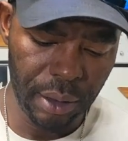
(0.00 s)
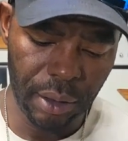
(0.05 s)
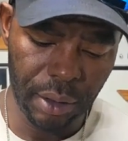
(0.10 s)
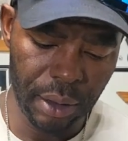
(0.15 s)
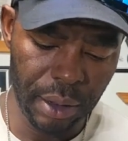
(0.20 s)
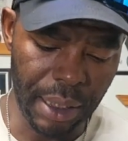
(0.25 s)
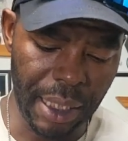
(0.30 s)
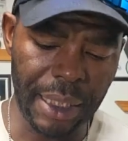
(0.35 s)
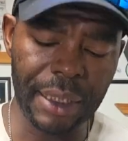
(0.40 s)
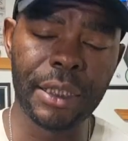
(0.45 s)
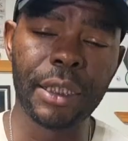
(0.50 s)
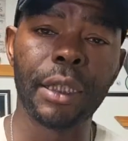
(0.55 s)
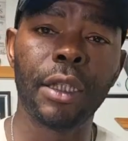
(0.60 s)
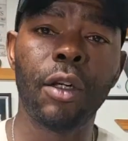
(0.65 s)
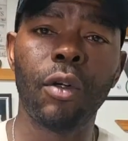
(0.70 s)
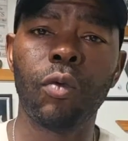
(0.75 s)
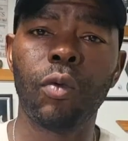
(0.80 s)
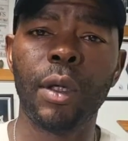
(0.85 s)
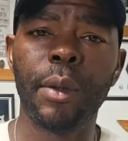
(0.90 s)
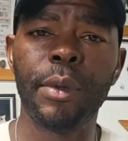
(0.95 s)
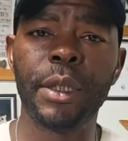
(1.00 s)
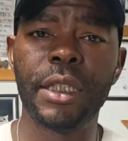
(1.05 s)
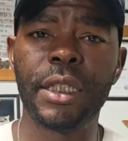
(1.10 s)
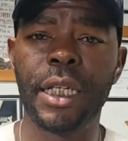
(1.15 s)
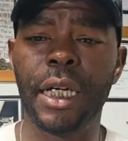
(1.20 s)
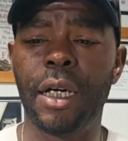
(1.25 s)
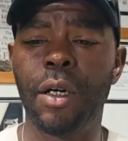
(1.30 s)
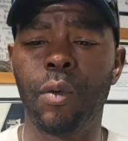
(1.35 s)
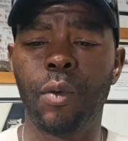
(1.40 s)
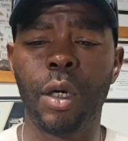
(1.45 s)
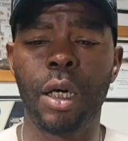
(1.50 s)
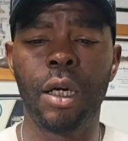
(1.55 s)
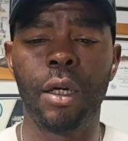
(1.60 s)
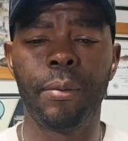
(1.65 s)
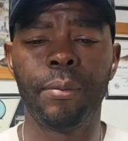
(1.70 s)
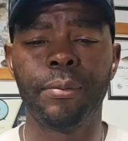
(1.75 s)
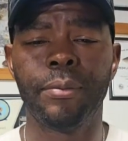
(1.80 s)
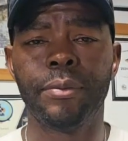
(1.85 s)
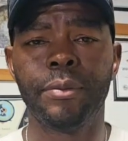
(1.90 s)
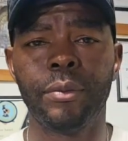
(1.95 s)
Nice little ribbon tail
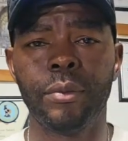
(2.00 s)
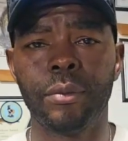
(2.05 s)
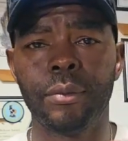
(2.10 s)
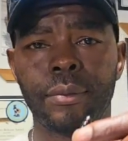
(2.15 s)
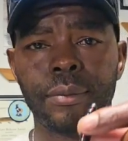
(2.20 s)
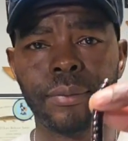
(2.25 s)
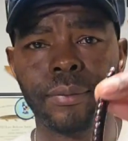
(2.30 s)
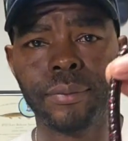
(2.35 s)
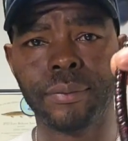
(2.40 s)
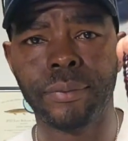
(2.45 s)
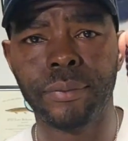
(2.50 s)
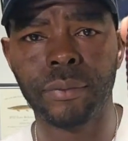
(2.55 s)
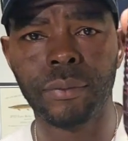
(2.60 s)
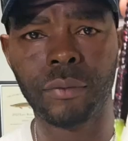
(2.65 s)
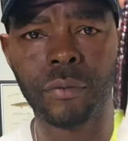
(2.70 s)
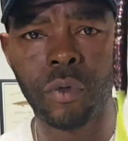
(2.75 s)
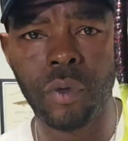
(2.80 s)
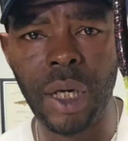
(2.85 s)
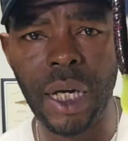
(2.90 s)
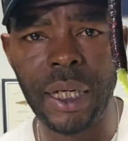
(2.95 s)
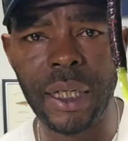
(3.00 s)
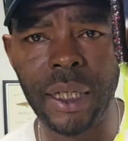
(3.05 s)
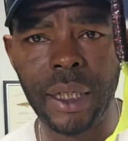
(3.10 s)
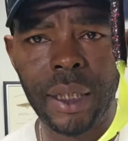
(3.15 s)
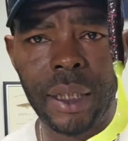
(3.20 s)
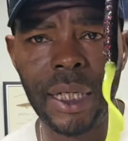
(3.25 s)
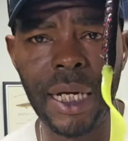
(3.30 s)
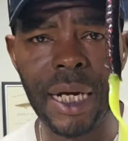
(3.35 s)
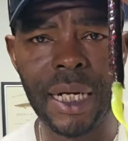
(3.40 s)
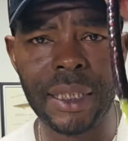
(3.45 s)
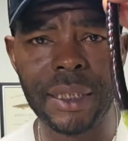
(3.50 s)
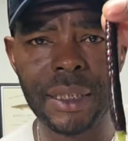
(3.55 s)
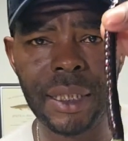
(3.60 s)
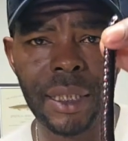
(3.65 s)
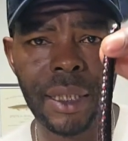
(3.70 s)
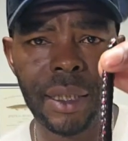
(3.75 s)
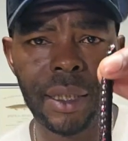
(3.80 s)
worm right here, guys.